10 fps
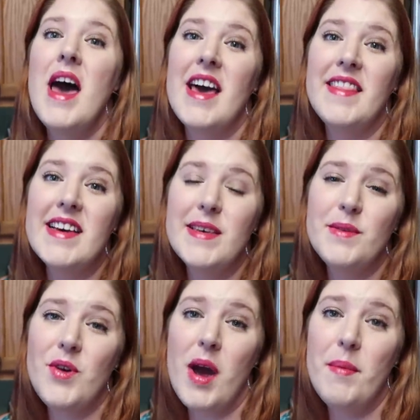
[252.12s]
hit that
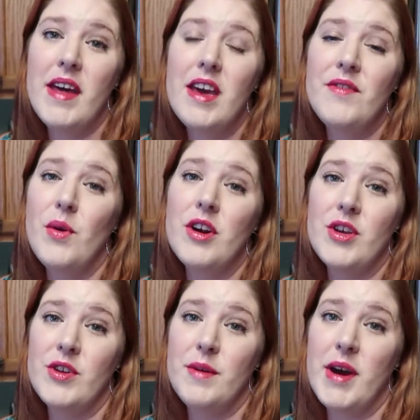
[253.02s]
subscribe button if you are
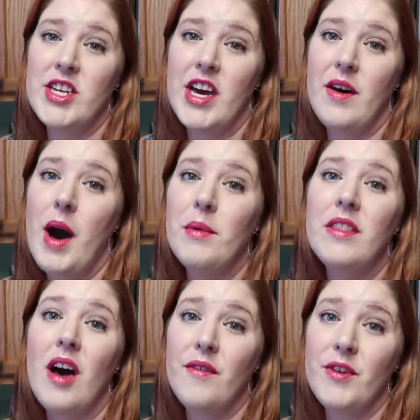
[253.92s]
new to my channel. I
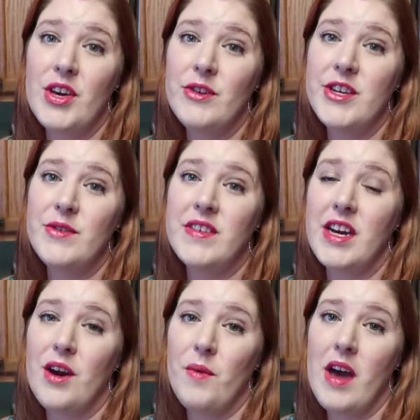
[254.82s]
would love for you to
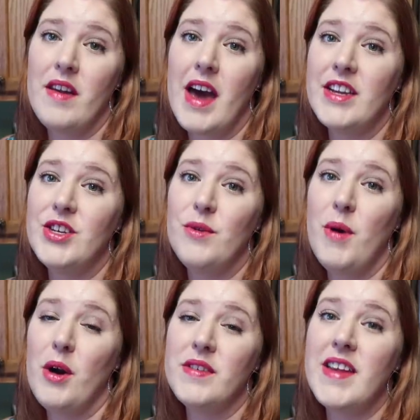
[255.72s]
stick around. I do
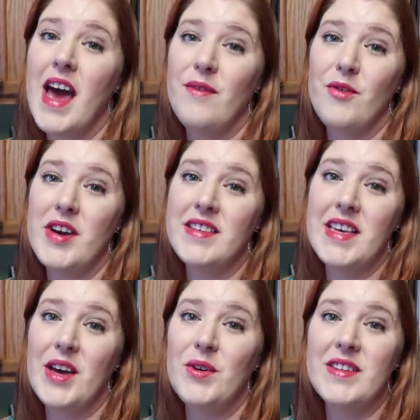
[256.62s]
post every
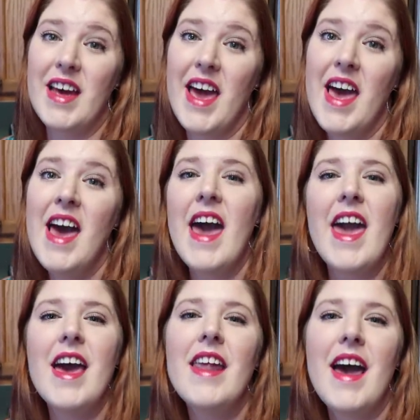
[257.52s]
single day
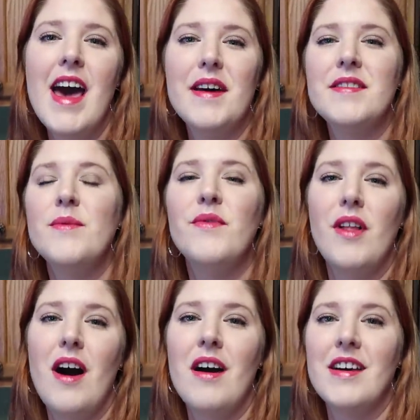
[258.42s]
and I have some
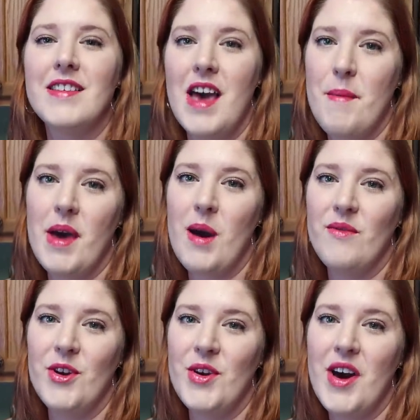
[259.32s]
vlogs coming up
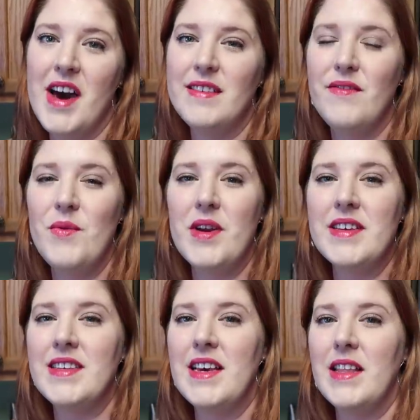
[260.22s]
for you guys if you
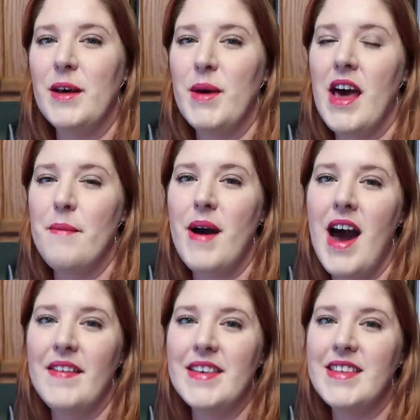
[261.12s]
wanna see a little bit of
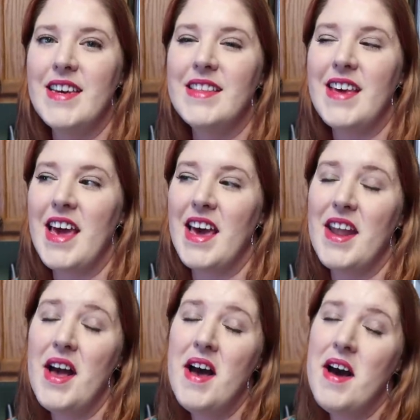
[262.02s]
behind the scenes and